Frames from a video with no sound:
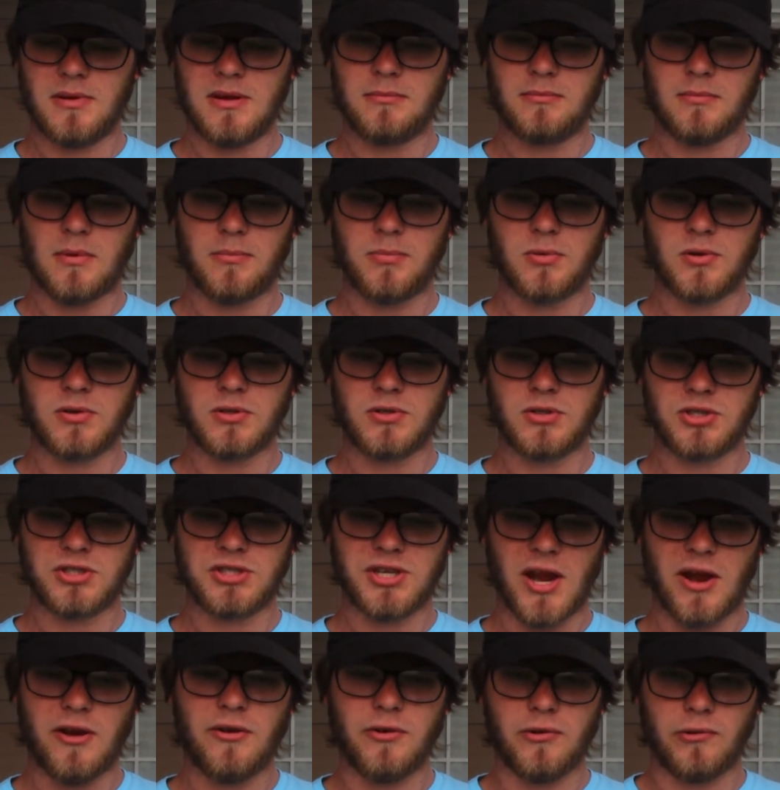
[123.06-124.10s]
and my brother
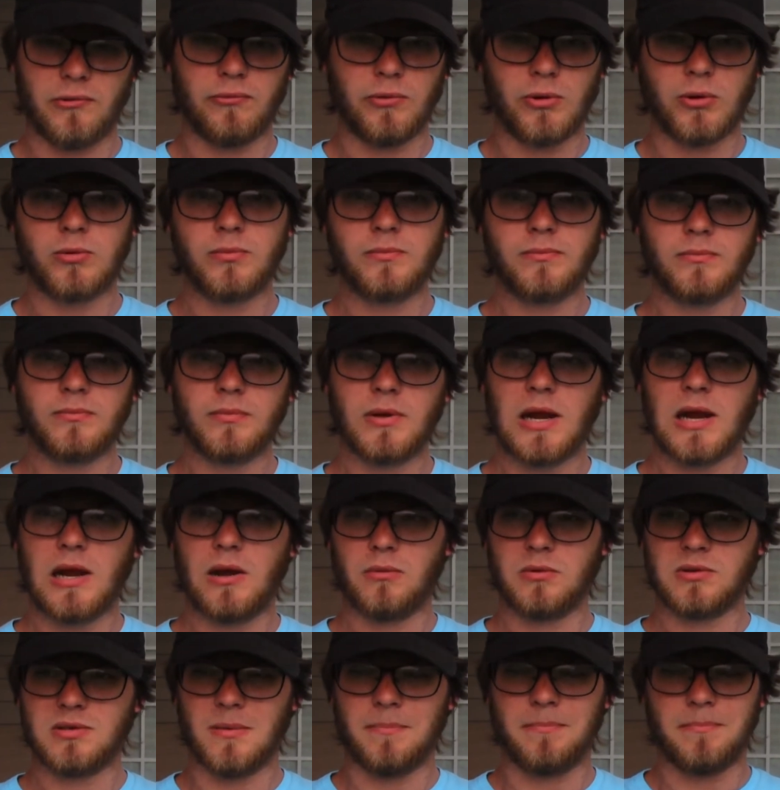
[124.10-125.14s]
shared a room, and it
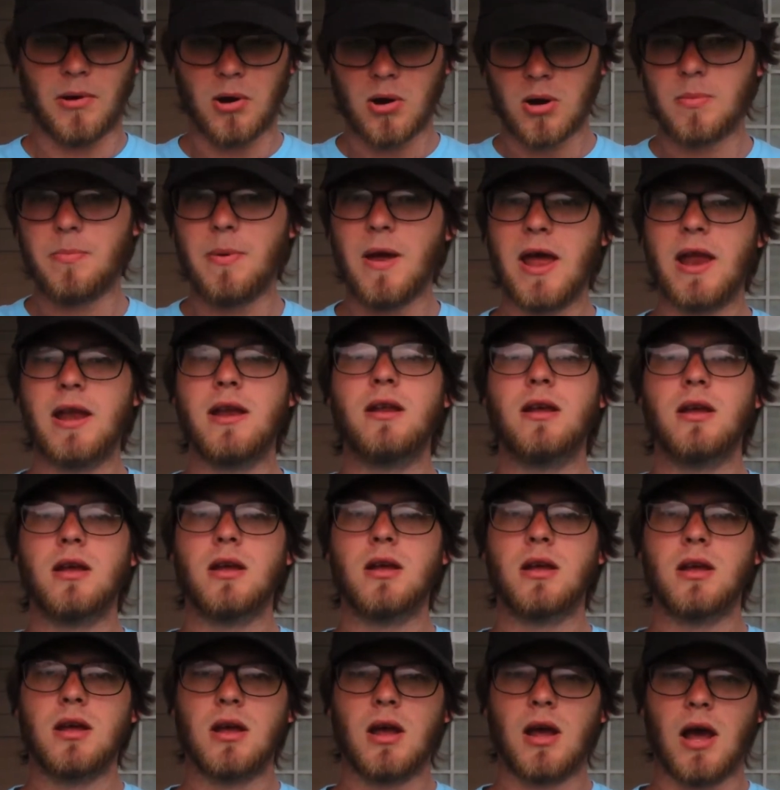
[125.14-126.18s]
was a bunk bed.
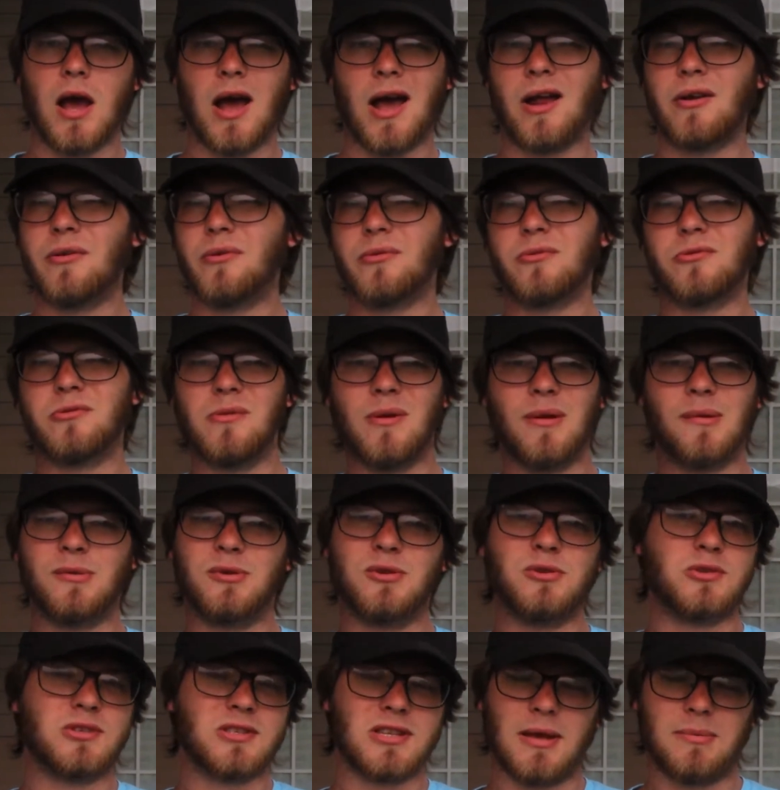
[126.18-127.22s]
I don't remember
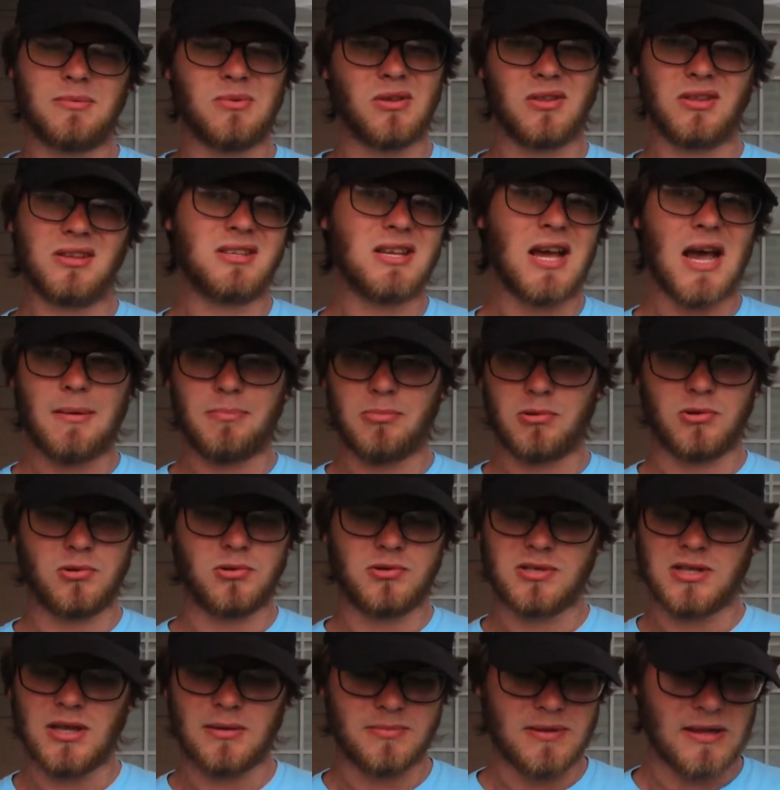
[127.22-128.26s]
who slept on the top or who
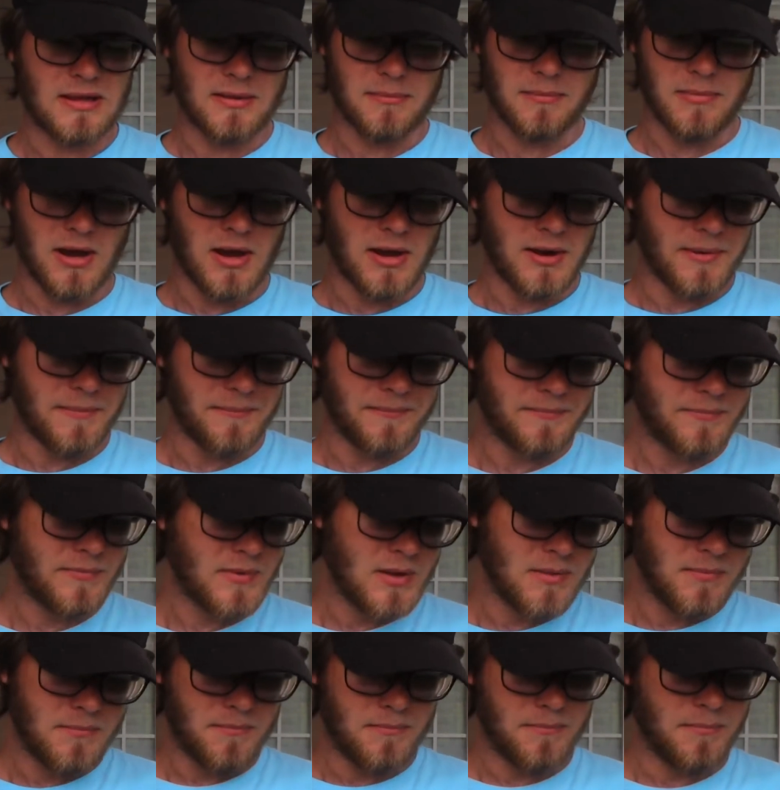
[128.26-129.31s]
slept at the bottom,
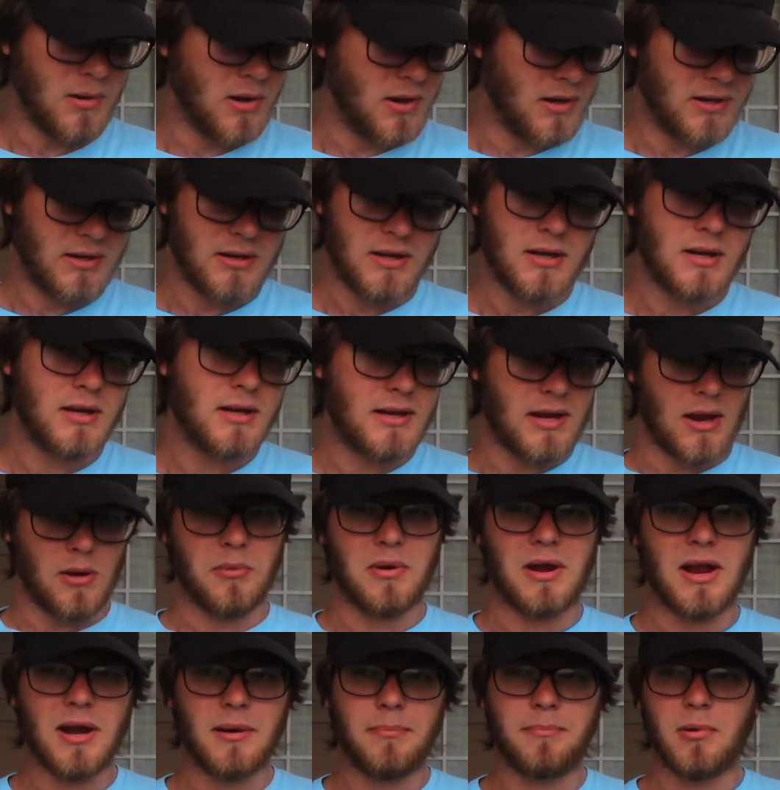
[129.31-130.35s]
but yeah,
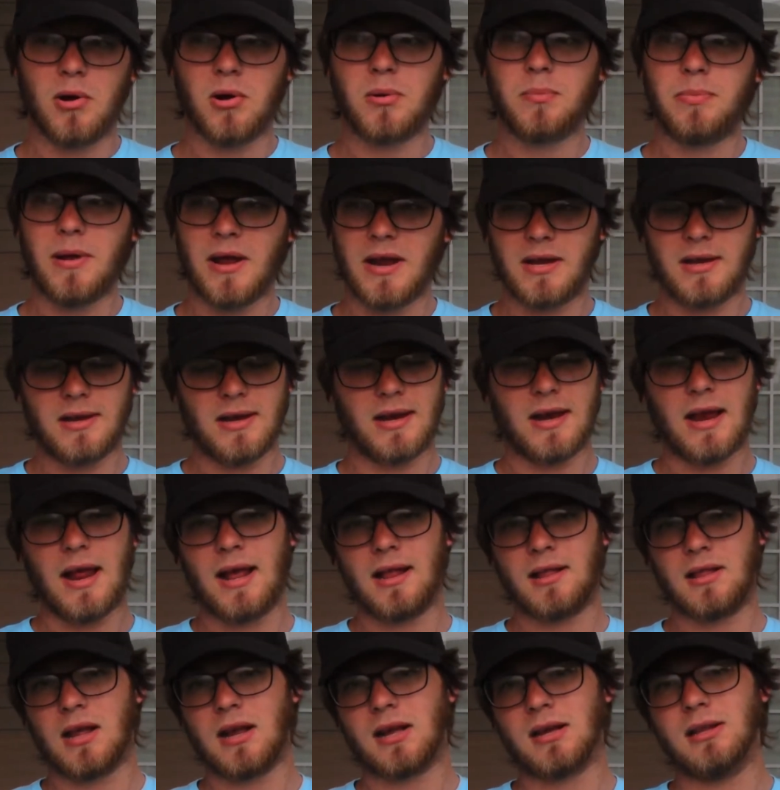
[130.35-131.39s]
we had a bunk bed, and it
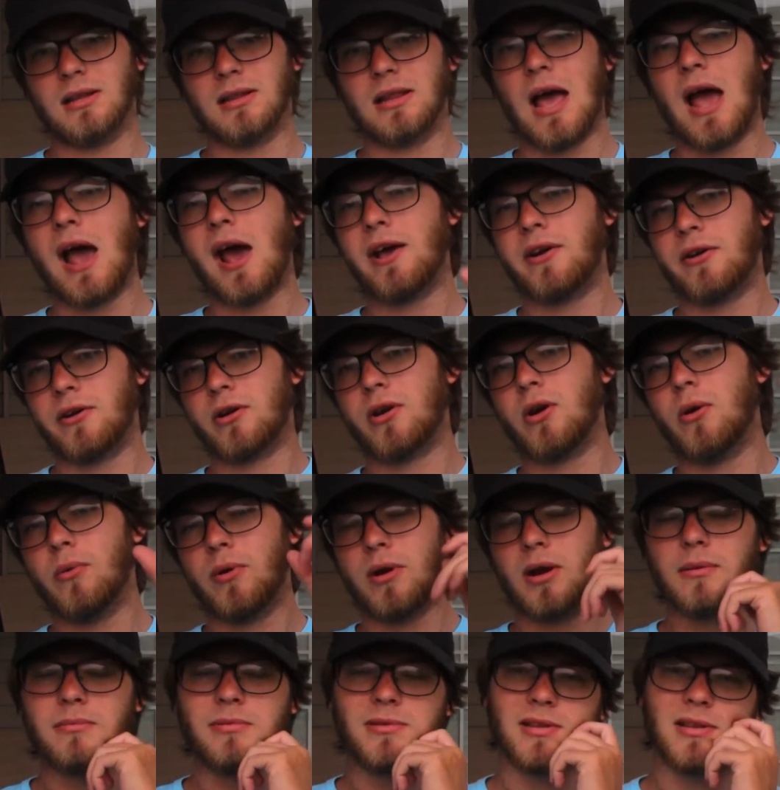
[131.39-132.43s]
had like a ladder
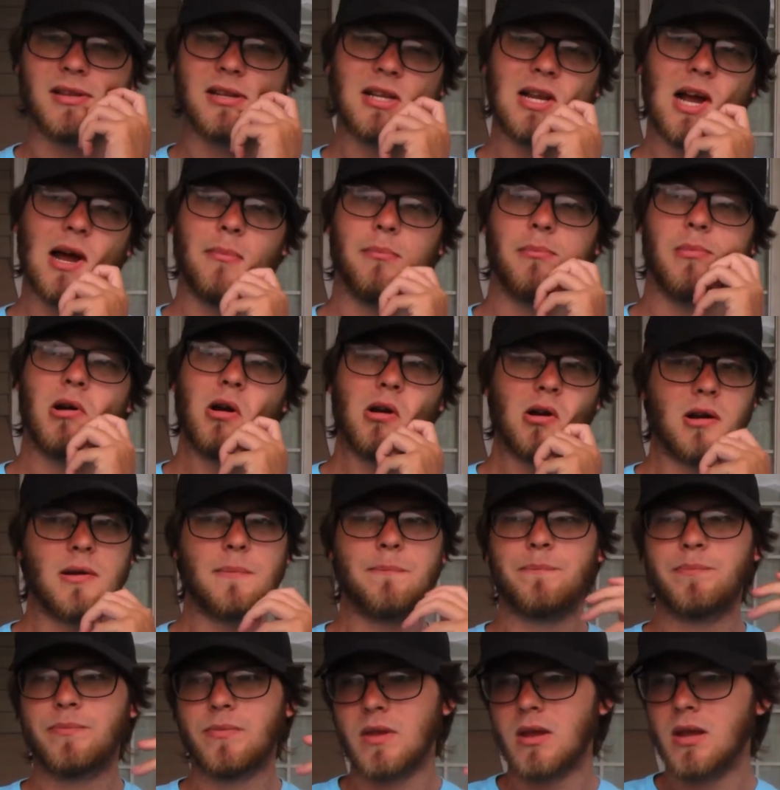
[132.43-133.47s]
going up to the top bunk.
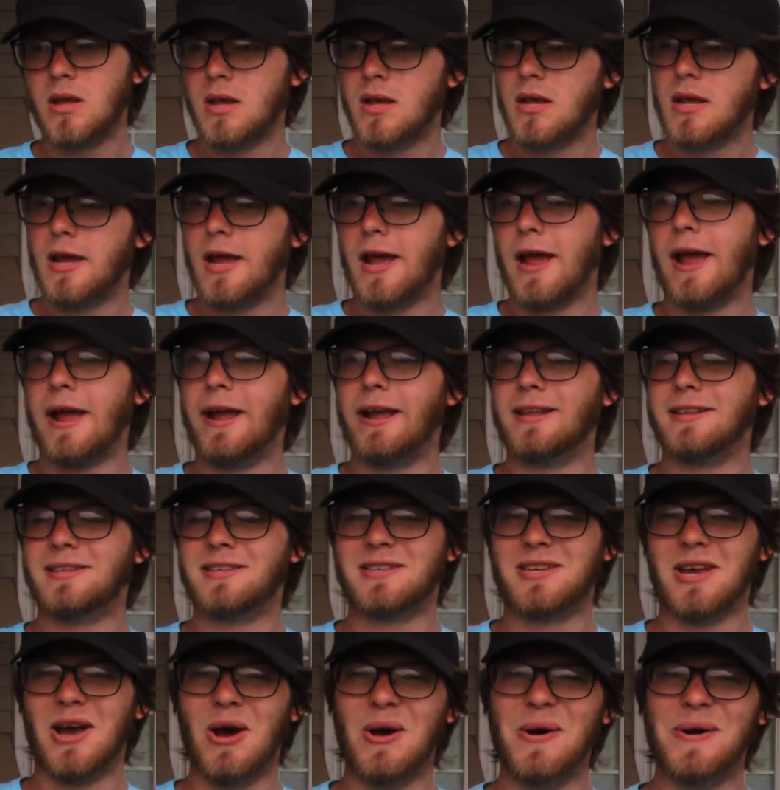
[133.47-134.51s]
And so